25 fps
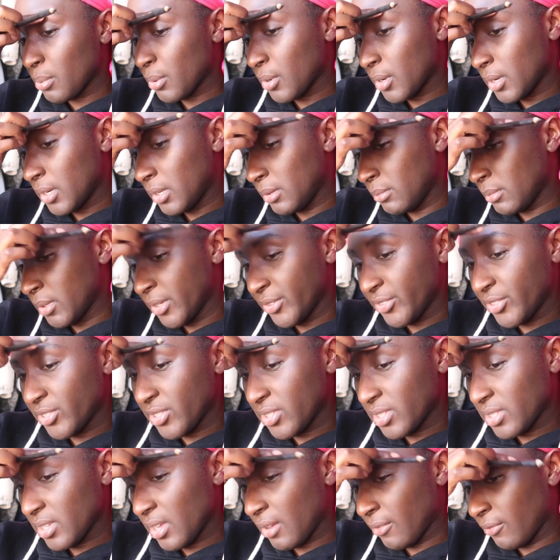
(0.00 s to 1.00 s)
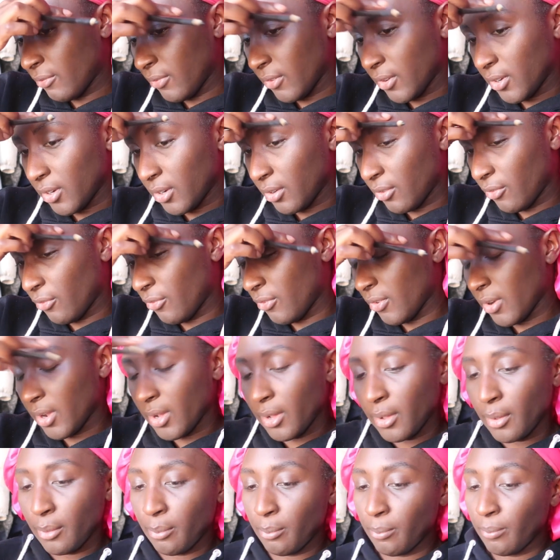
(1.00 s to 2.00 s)
pretty much suffered
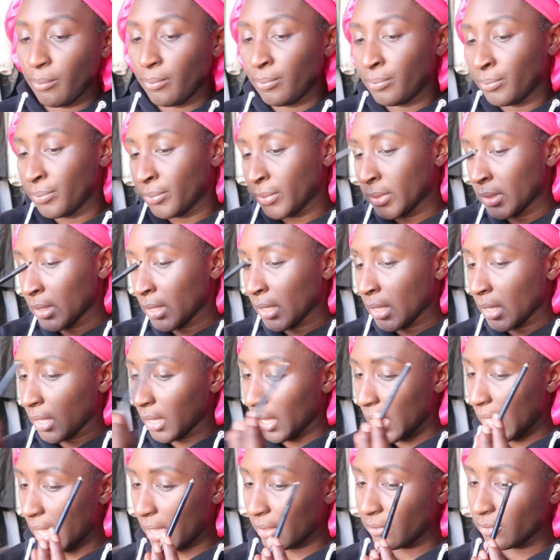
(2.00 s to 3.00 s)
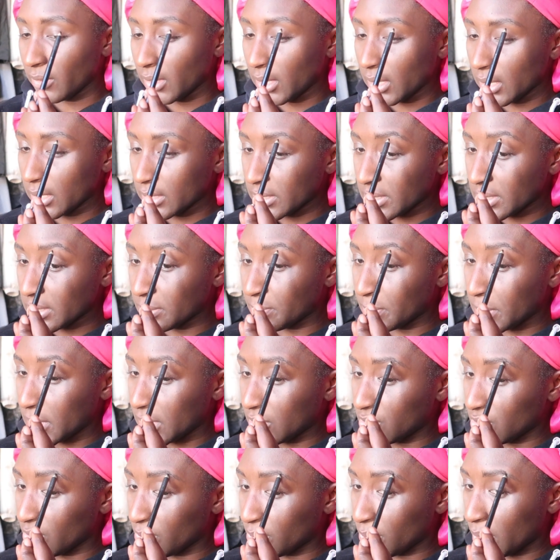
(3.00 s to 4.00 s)
from having a
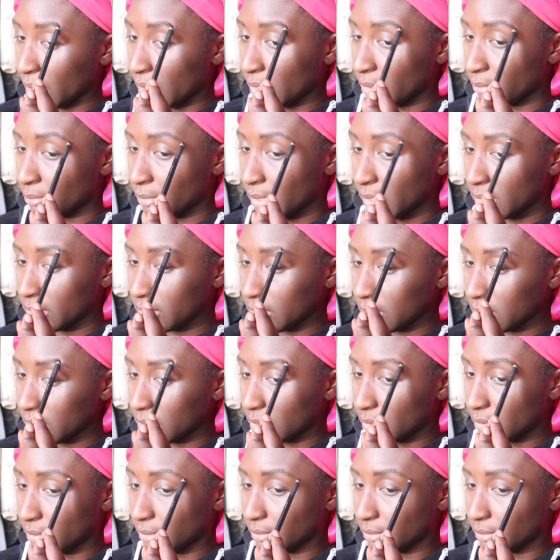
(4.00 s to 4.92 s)
speech impediment,